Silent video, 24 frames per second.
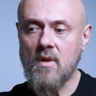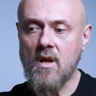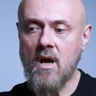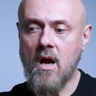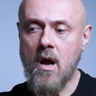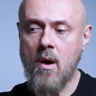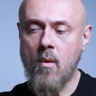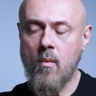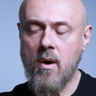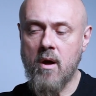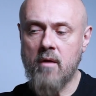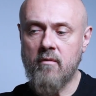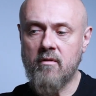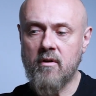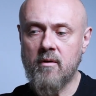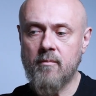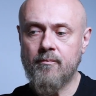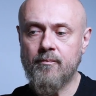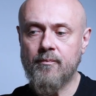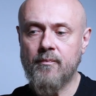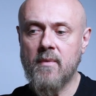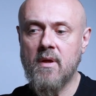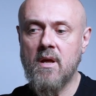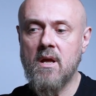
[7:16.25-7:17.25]
However,
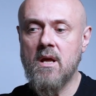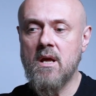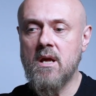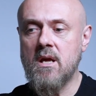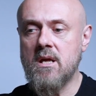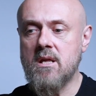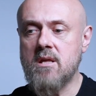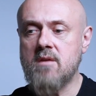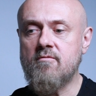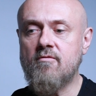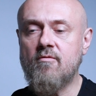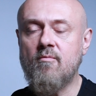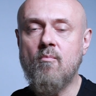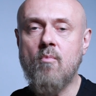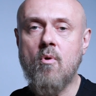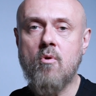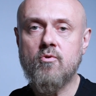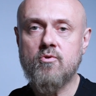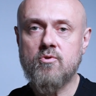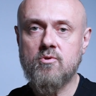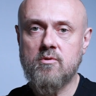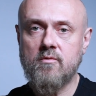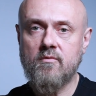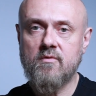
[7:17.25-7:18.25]
if
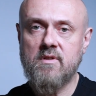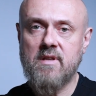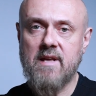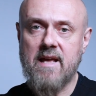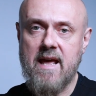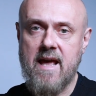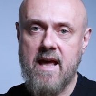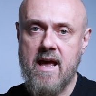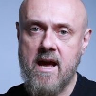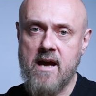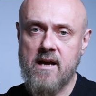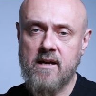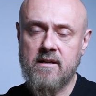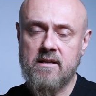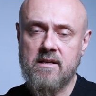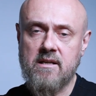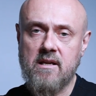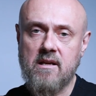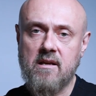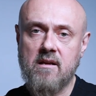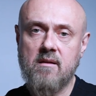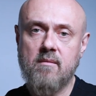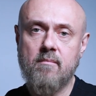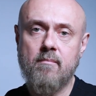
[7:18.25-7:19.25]
most of the
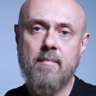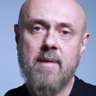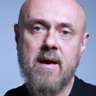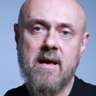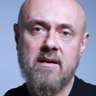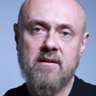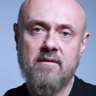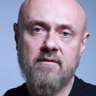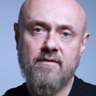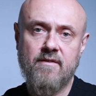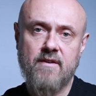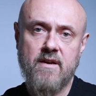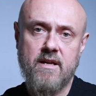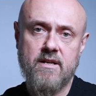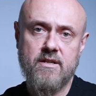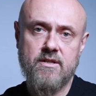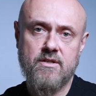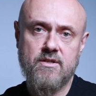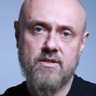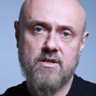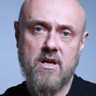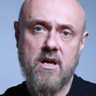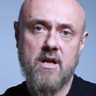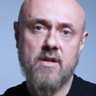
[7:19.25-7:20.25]
acne
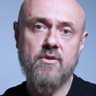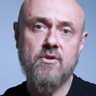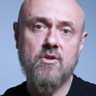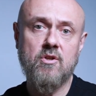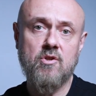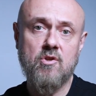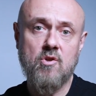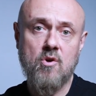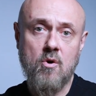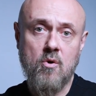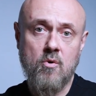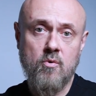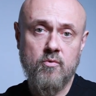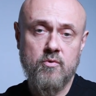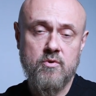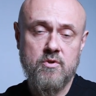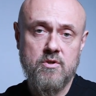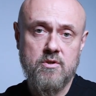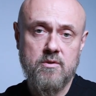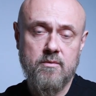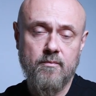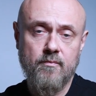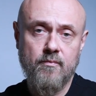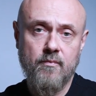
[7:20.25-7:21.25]
manifests on the
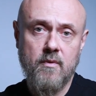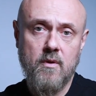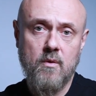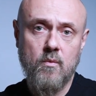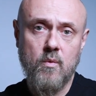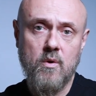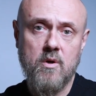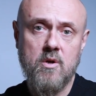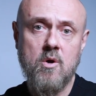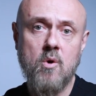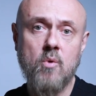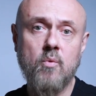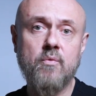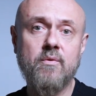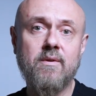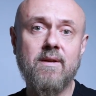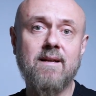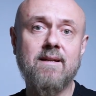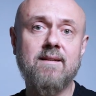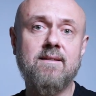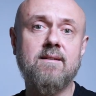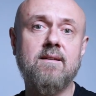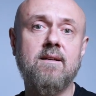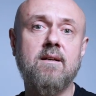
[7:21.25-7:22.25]
nose, we know
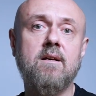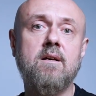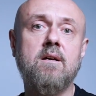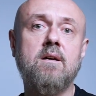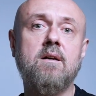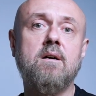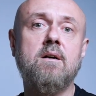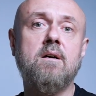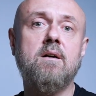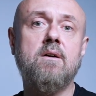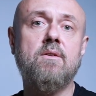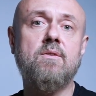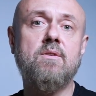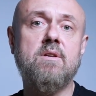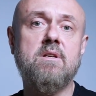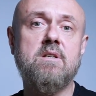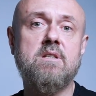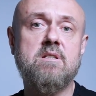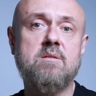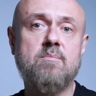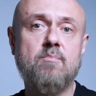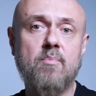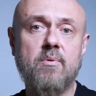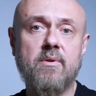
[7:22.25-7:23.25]
that the
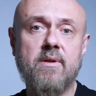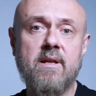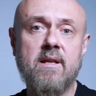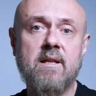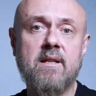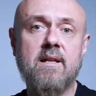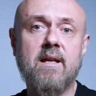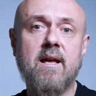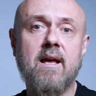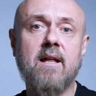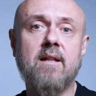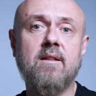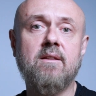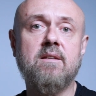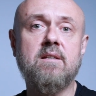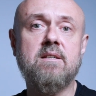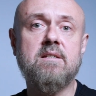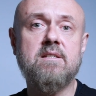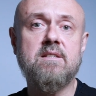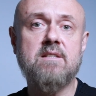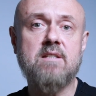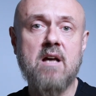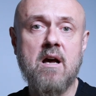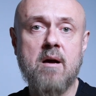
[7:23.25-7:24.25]
spleen and the
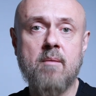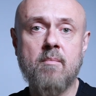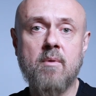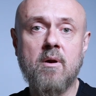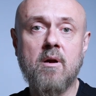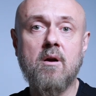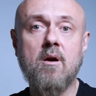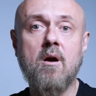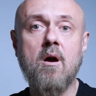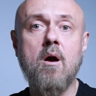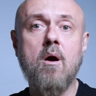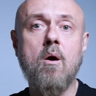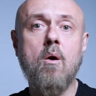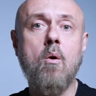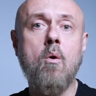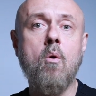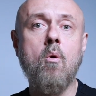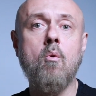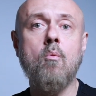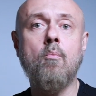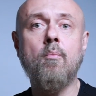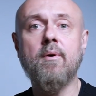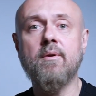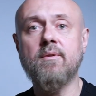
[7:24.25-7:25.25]
stomach
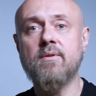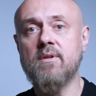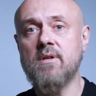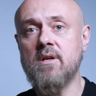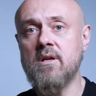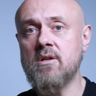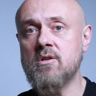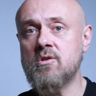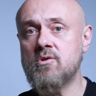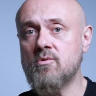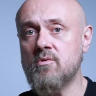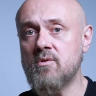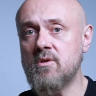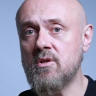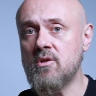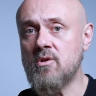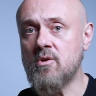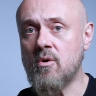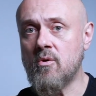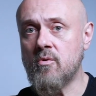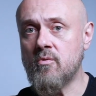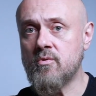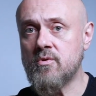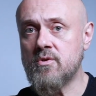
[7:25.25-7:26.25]
open into the
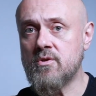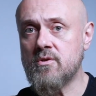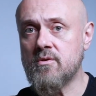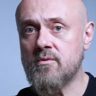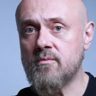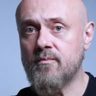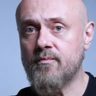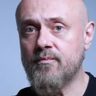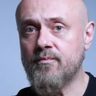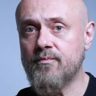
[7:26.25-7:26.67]
nose,